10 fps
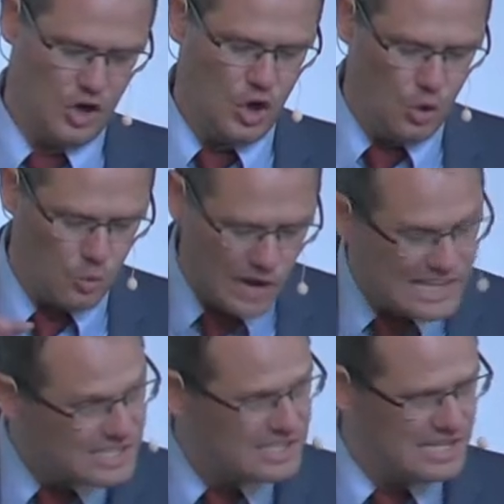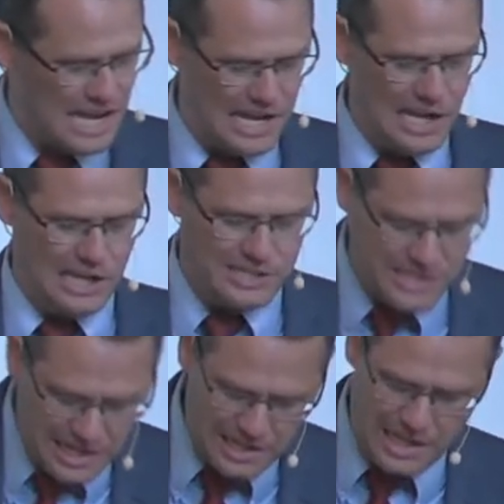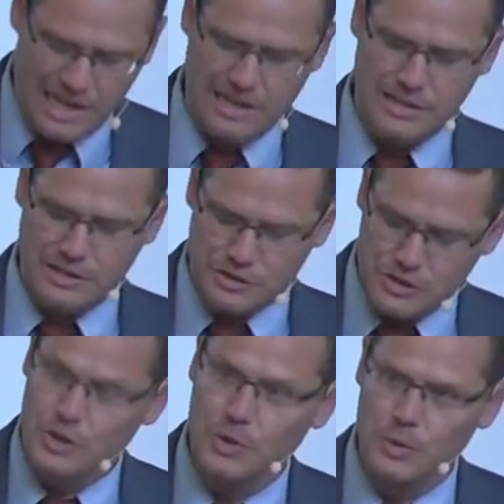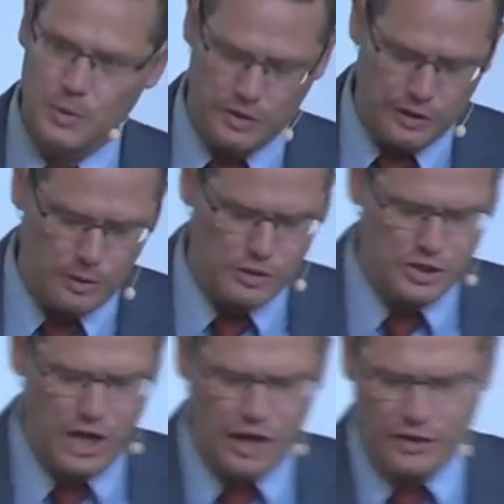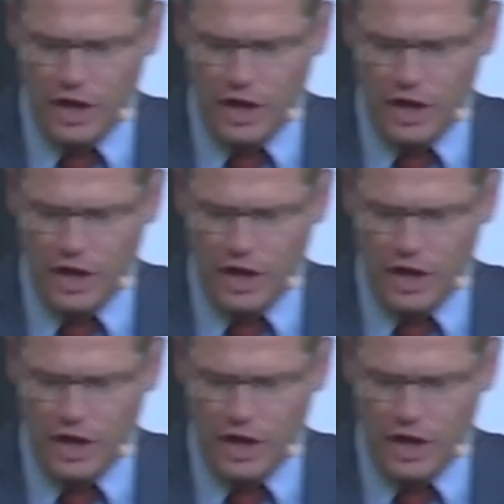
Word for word: a rest day dedicated to the Lord your God,